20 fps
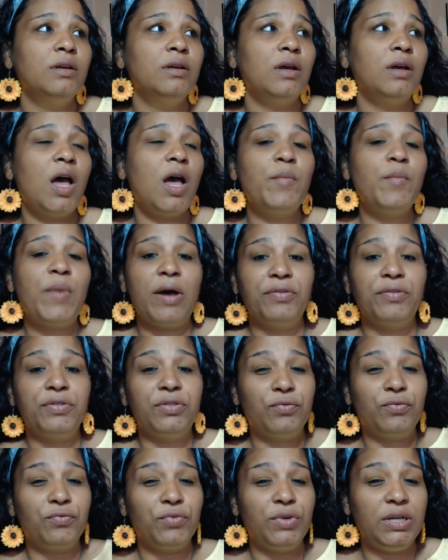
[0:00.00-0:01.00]
about
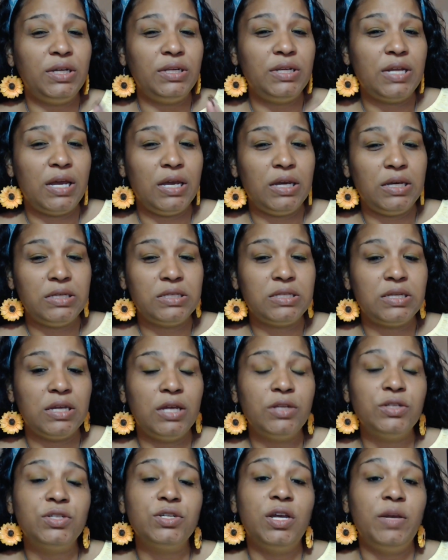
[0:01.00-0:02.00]
3 days
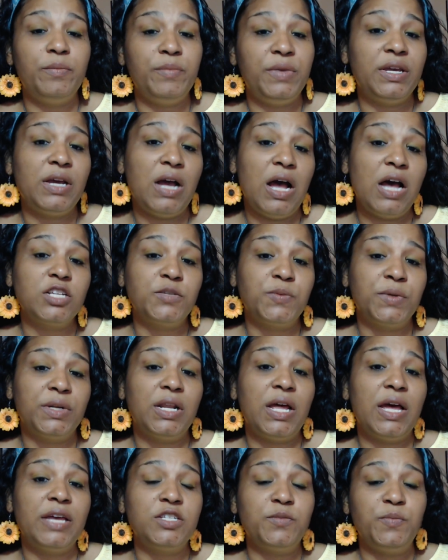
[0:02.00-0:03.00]
into him being
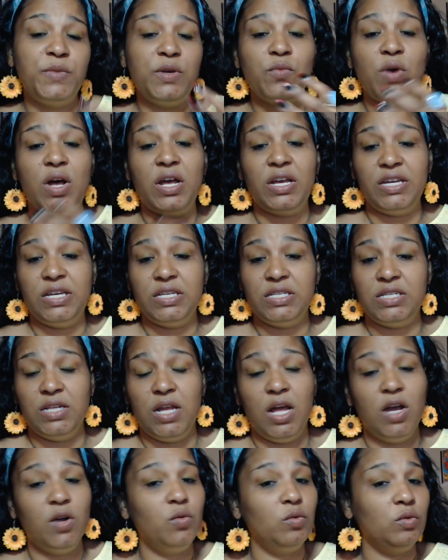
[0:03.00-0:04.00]
hospitalized, meanwhile, his
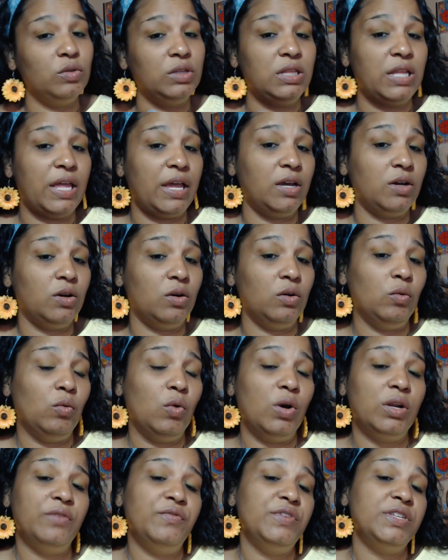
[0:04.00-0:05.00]
lung, like
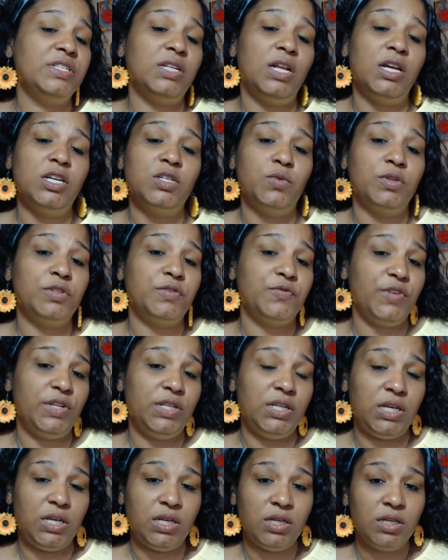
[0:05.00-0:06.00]
one of his lungs was
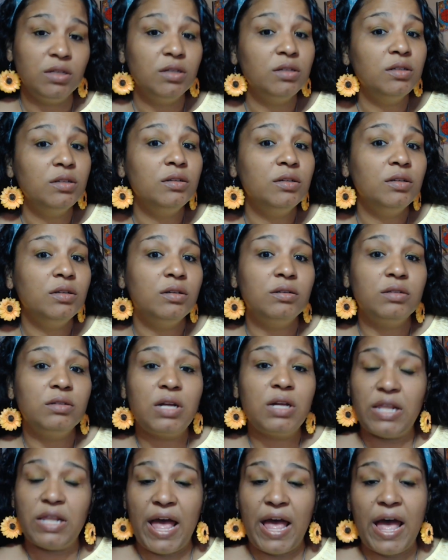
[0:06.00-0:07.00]
fully
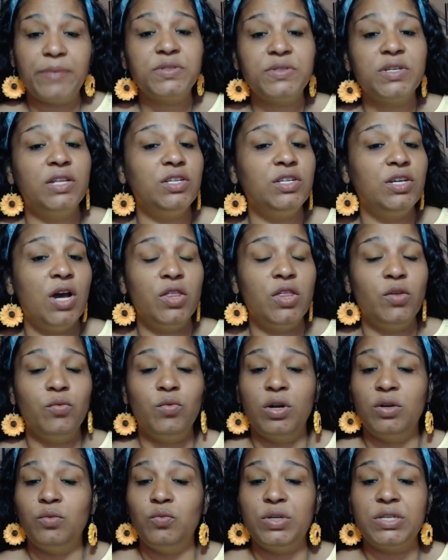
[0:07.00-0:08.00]
collapsed, and the other
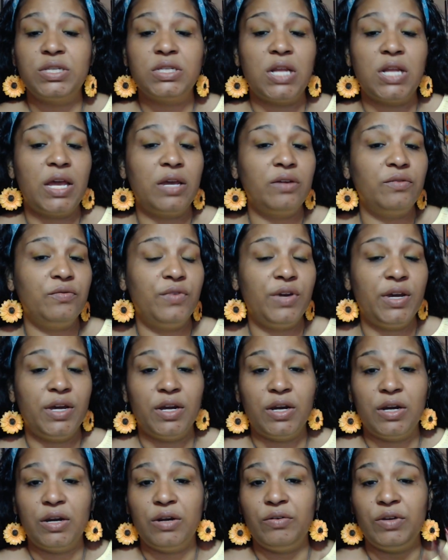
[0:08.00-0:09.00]
one was like
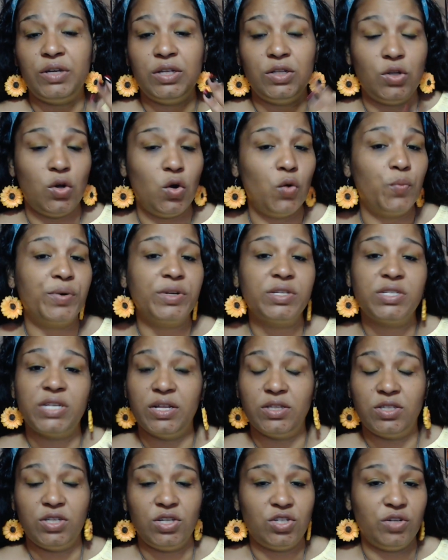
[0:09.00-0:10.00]
very low
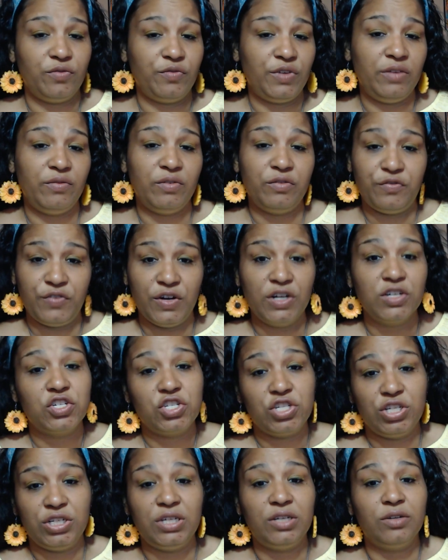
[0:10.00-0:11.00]
percentage of even
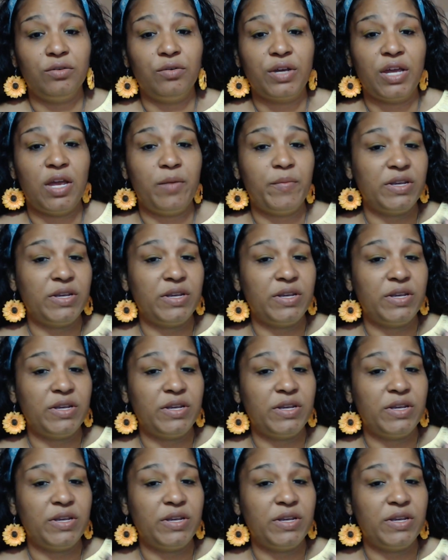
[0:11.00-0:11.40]
functioning. Okay, my